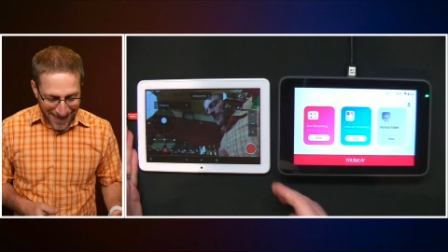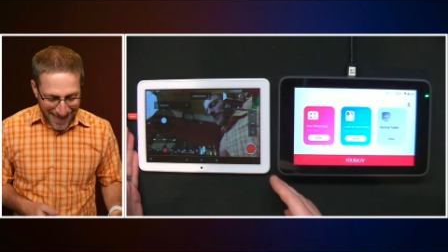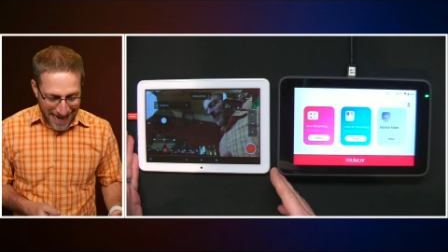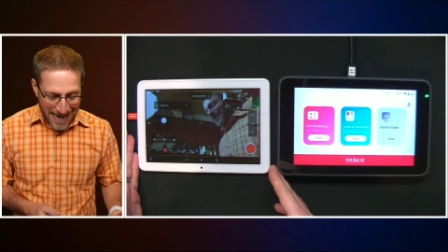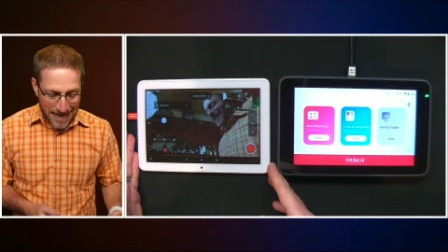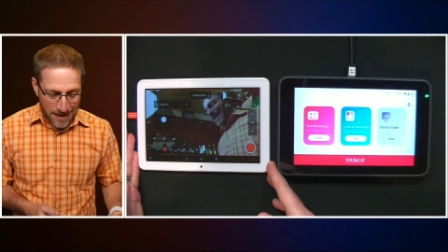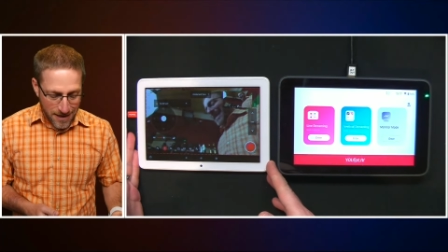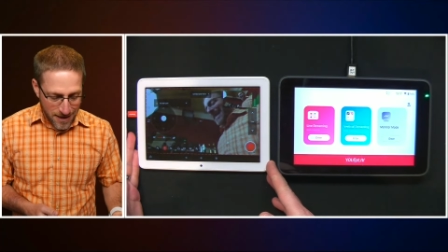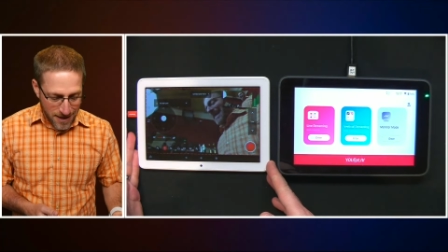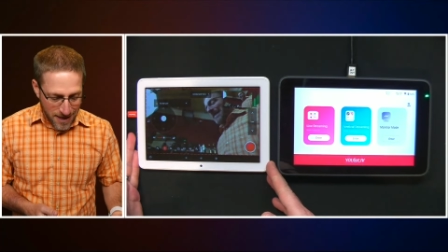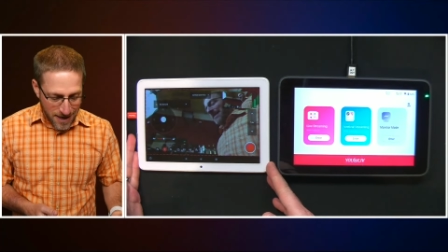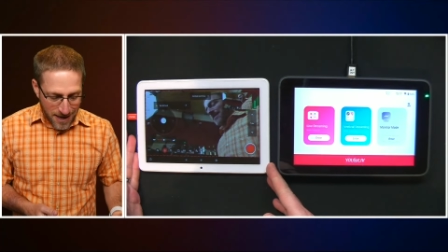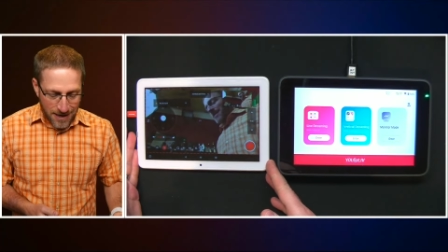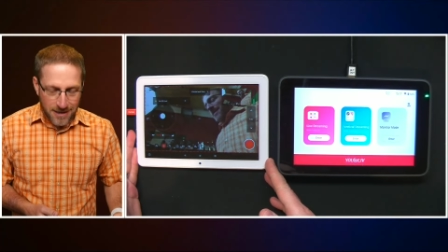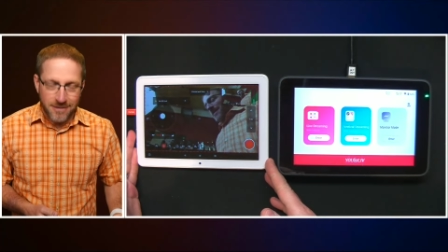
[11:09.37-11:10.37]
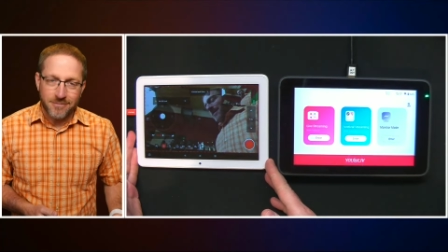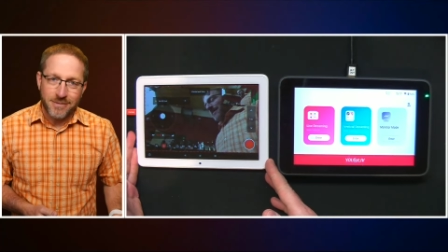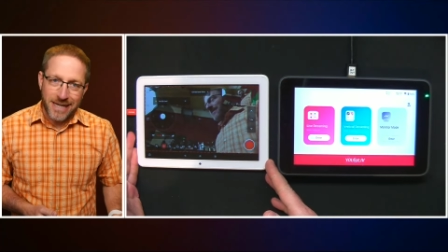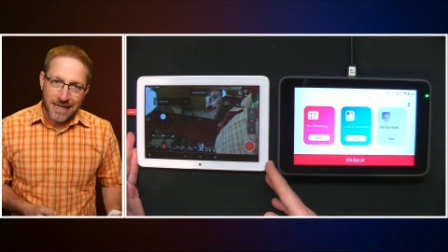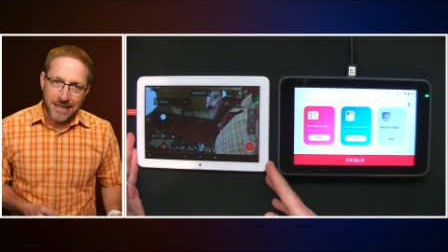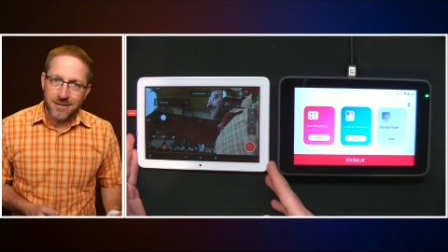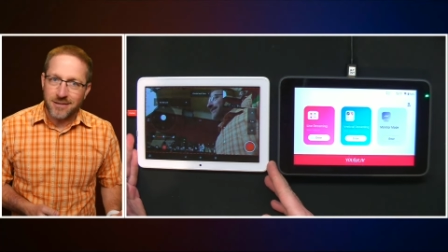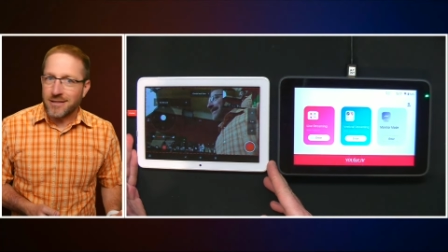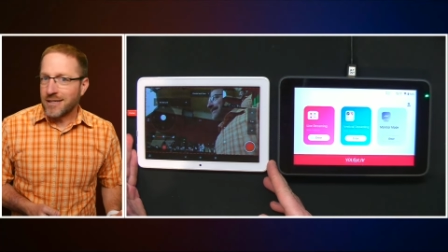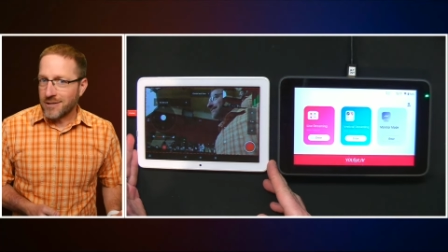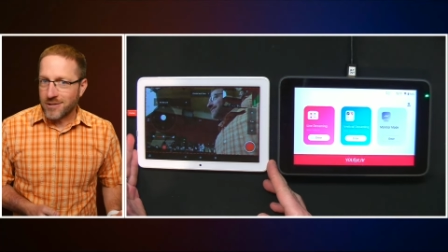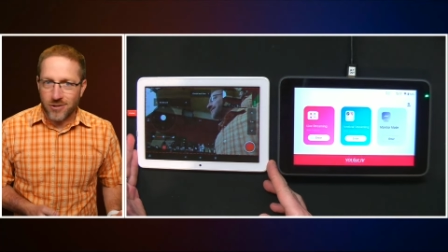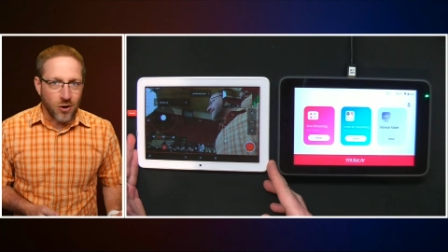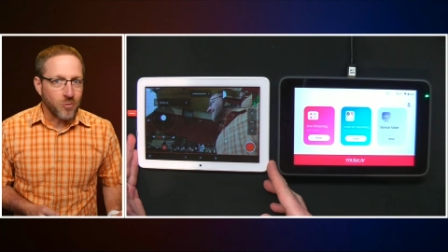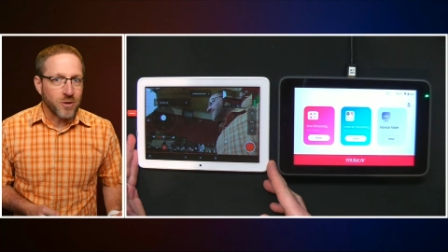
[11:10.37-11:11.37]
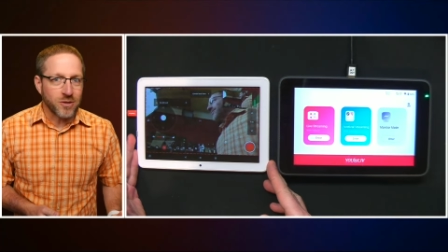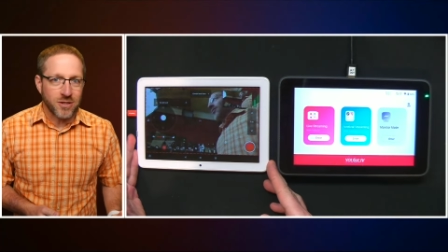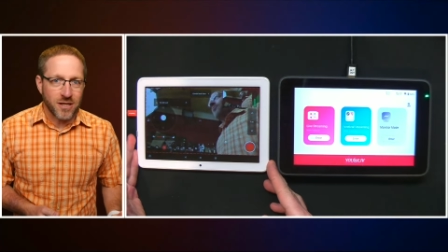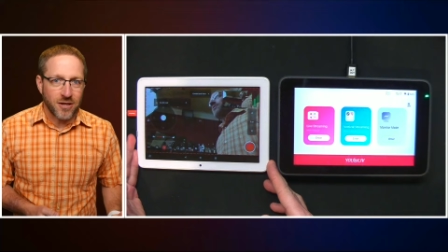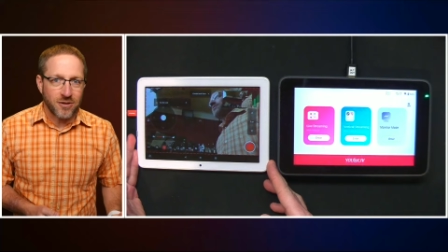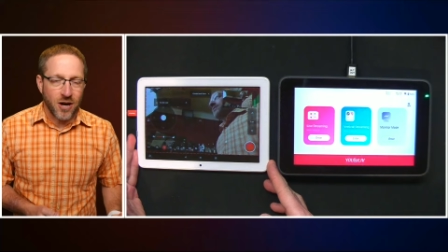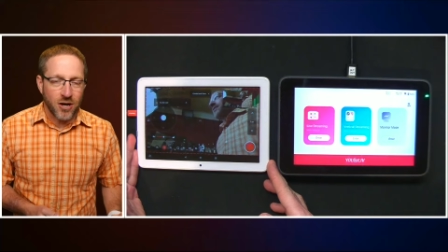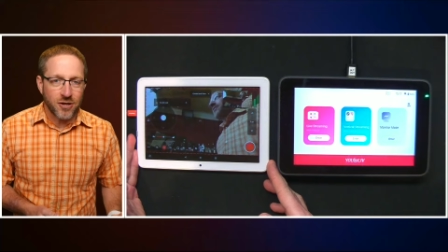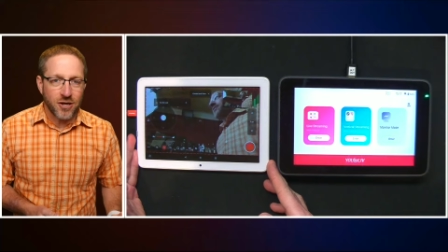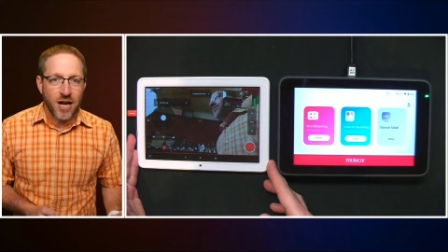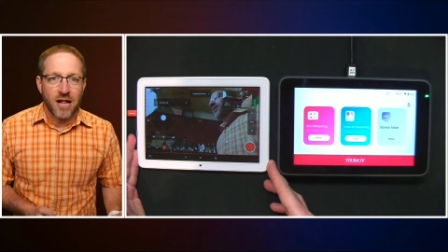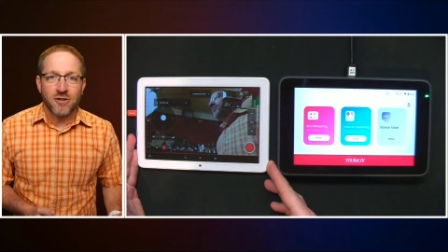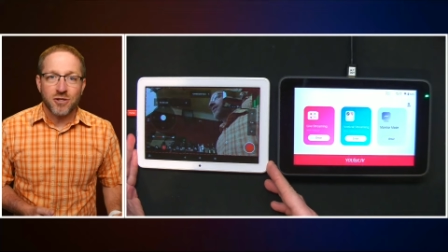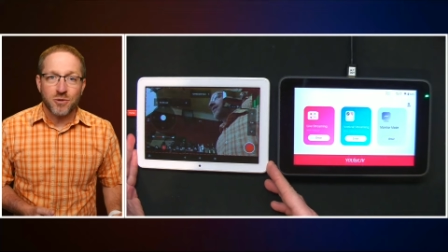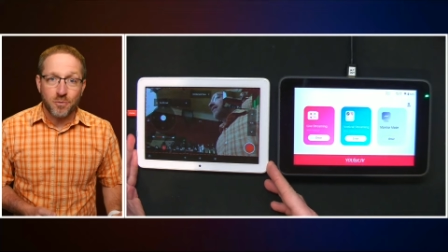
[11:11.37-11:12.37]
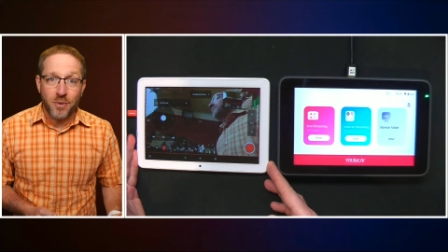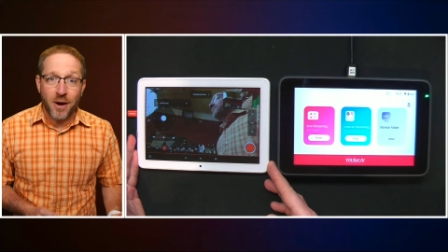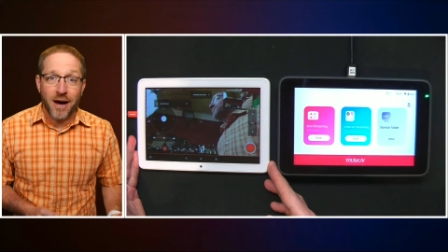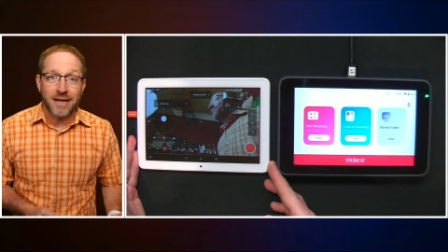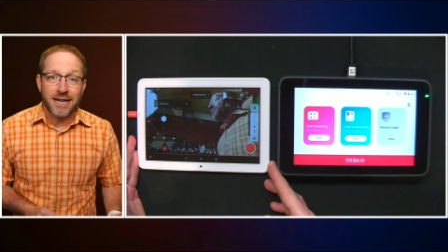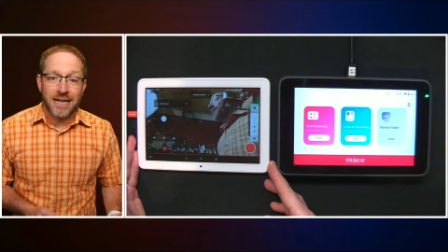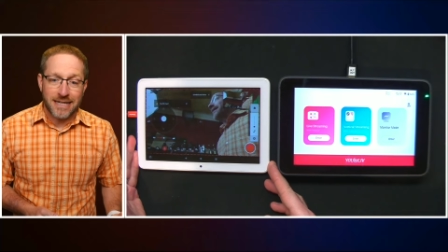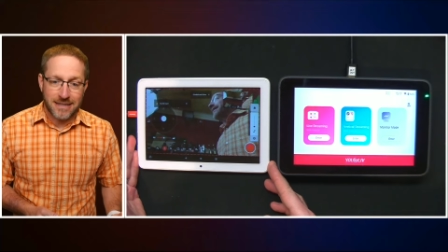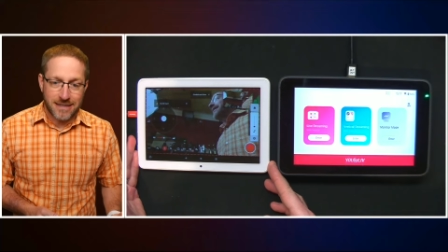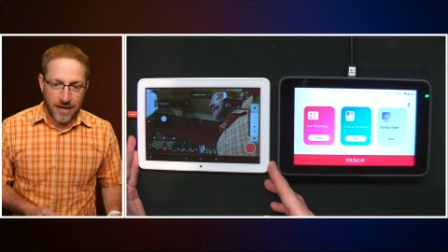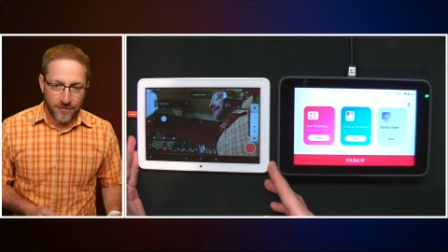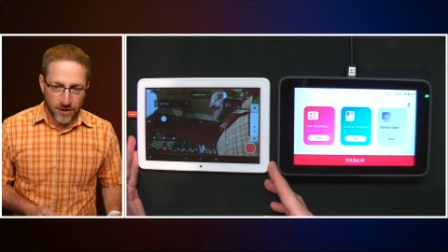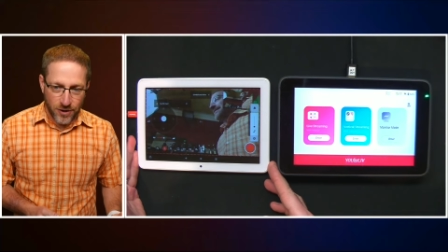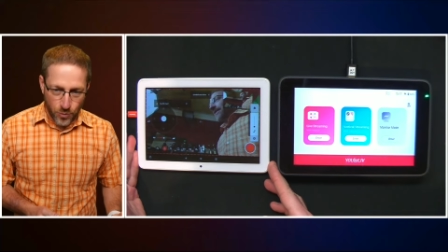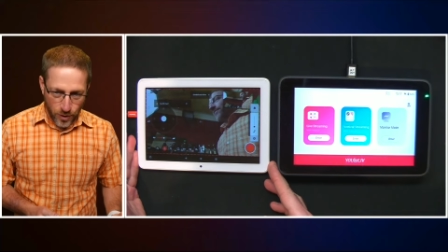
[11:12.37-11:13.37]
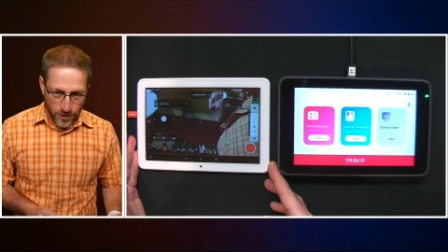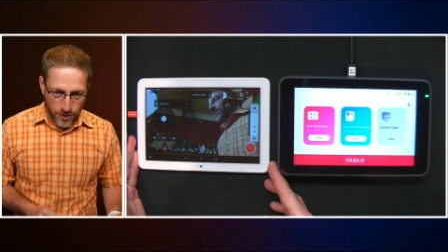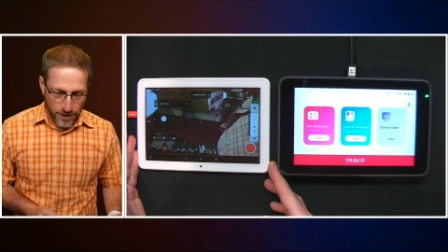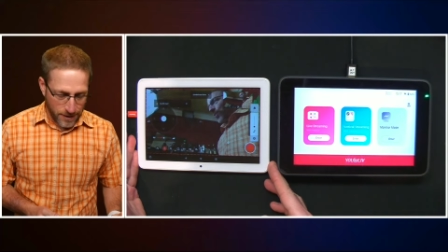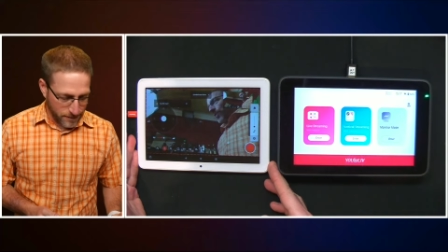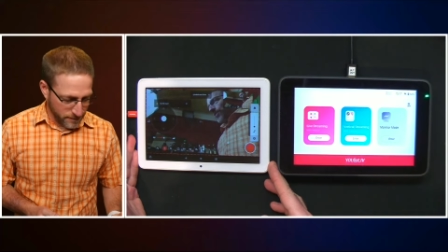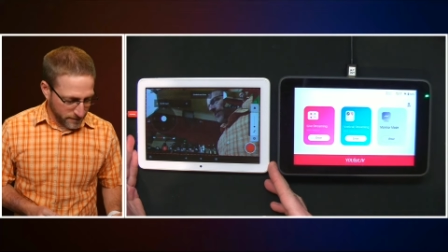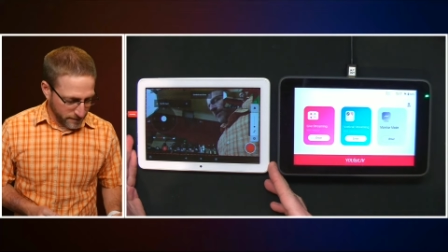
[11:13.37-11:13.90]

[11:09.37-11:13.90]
And yes, it's almost another $100, but it's definitely worth it.